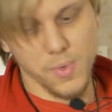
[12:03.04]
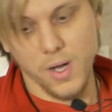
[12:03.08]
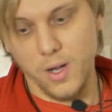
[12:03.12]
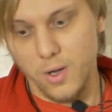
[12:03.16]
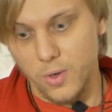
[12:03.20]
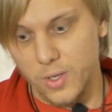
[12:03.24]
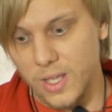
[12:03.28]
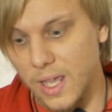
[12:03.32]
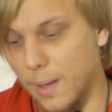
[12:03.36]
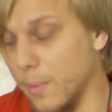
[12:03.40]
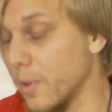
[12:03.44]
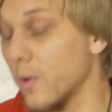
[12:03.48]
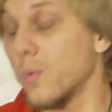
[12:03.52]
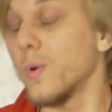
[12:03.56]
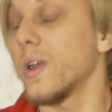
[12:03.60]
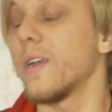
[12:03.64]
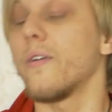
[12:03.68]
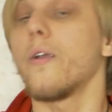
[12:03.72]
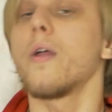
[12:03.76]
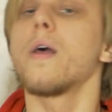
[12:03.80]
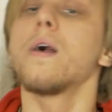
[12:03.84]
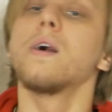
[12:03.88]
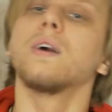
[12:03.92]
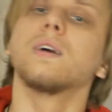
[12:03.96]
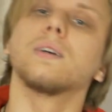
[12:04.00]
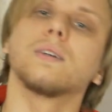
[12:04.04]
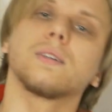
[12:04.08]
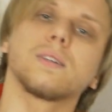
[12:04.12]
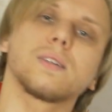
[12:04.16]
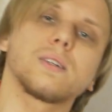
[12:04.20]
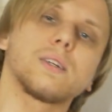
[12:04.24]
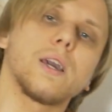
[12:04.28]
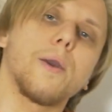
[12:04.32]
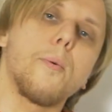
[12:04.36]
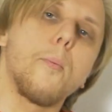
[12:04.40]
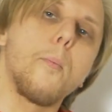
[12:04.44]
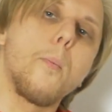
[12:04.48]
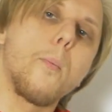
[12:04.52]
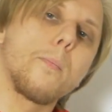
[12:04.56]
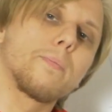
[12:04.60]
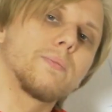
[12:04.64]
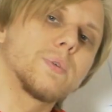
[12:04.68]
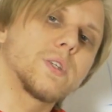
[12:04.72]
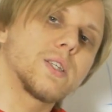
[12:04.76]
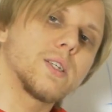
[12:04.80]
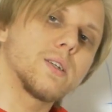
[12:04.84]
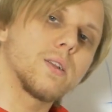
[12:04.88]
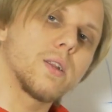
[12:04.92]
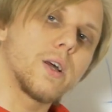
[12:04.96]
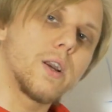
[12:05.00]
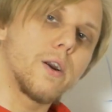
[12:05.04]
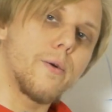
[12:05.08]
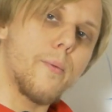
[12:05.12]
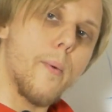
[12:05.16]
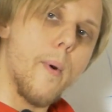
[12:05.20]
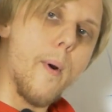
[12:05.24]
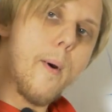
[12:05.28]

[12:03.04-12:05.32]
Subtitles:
borrowed camera, whatever. Okay, see you later.